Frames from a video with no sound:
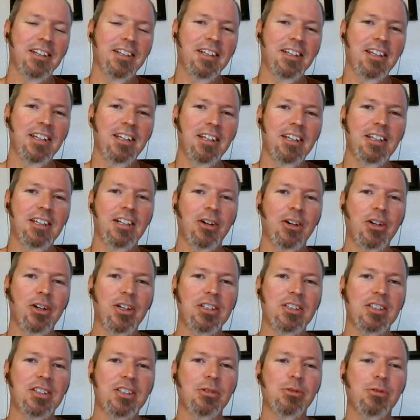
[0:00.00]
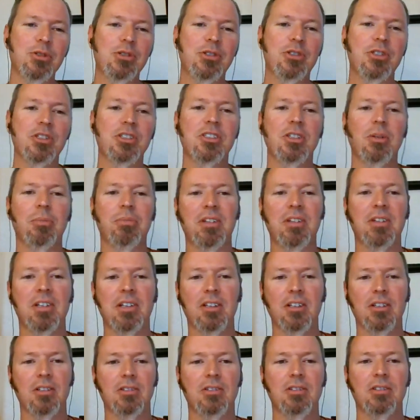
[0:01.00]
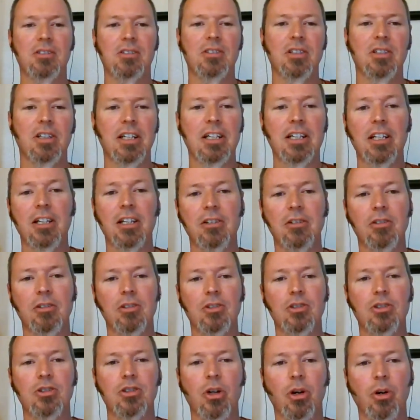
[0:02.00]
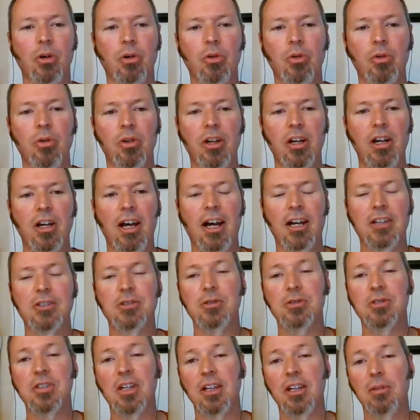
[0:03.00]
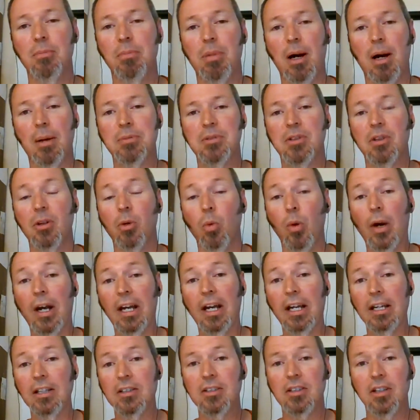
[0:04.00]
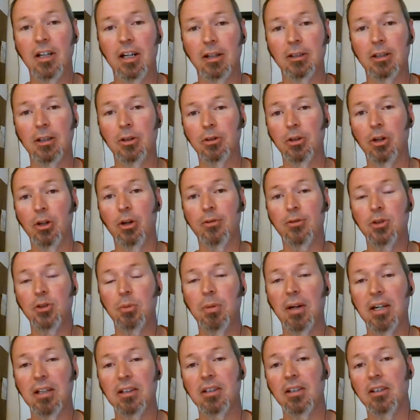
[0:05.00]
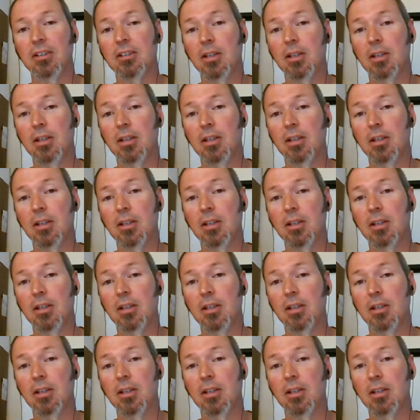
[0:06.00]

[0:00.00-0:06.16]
you know, it's it was just something to to again show, as you say, pops the weight. I don't know if you meant the